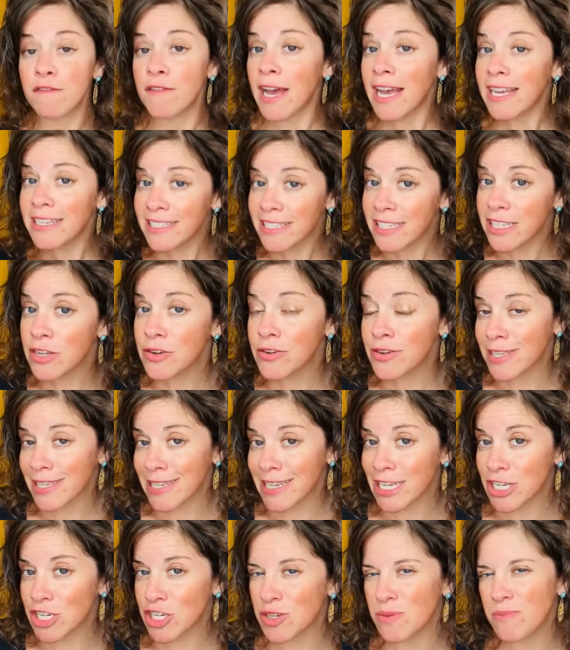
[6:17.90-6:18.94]

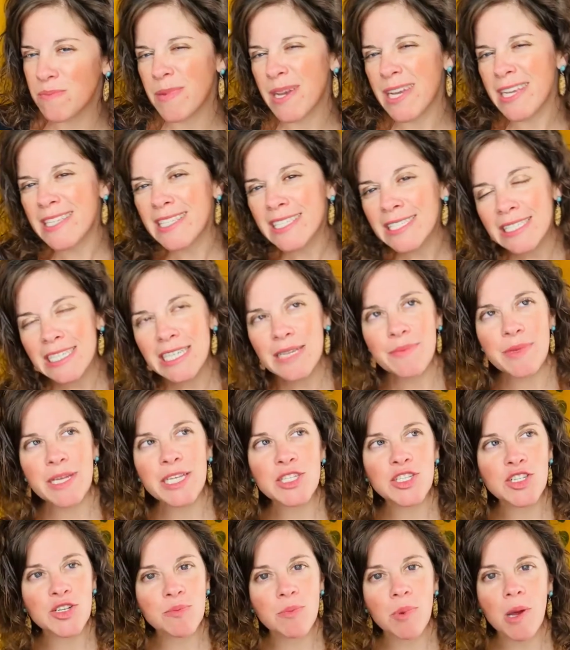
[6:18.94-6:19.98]
Vascularization basically
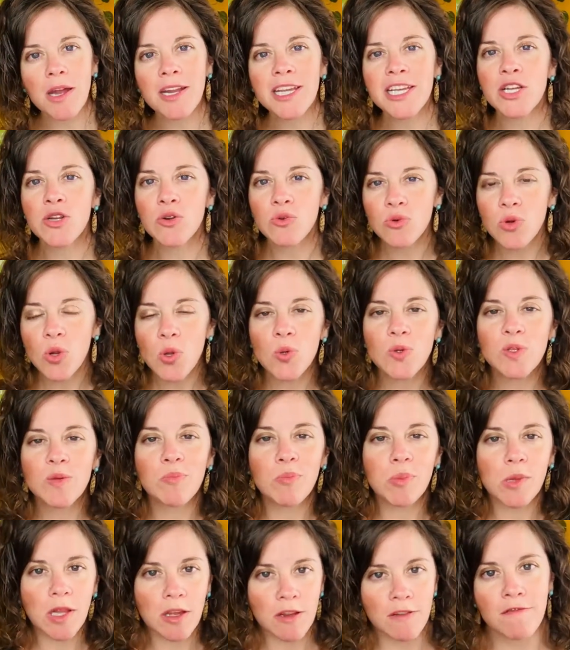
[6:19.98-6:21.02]
means your body grows
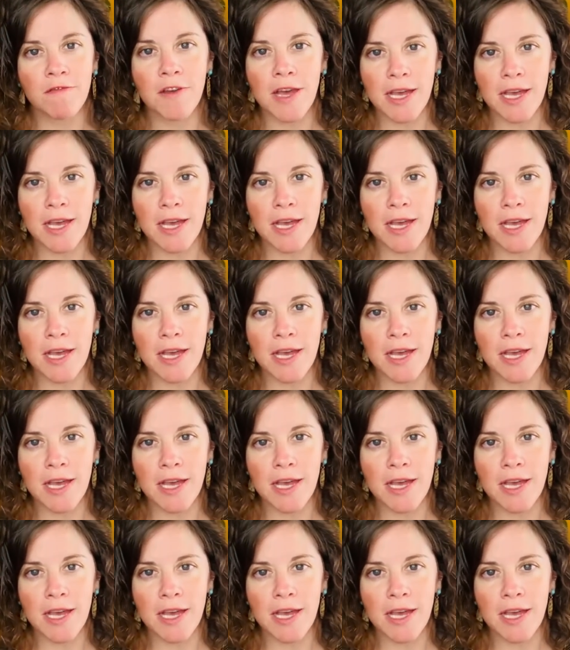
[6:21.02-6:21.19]
blood